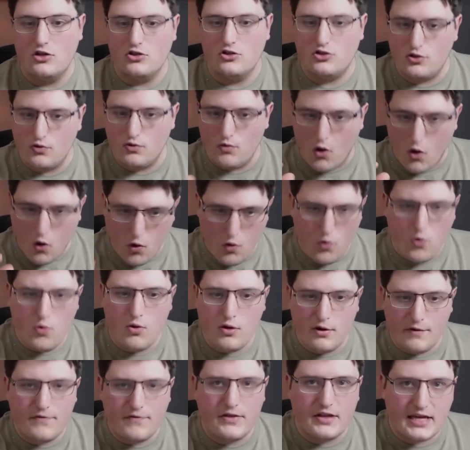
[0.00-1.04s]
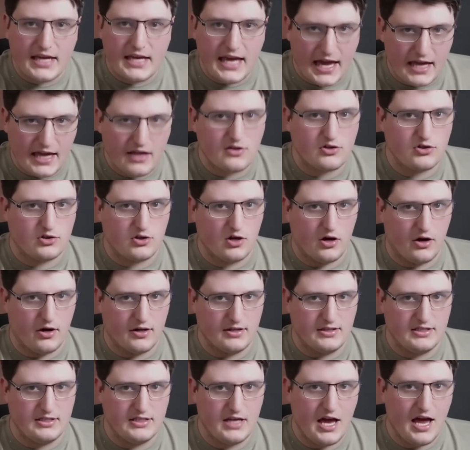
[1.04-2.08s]
to all of the Chaos
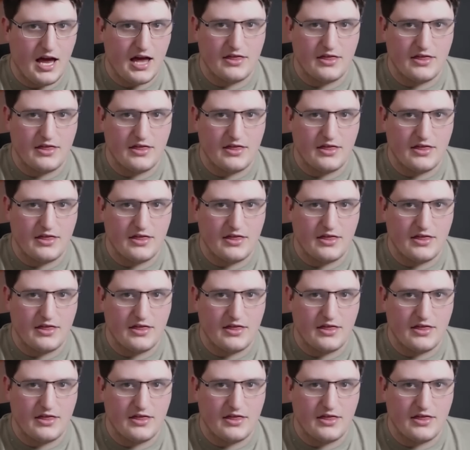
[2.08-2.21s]
Gods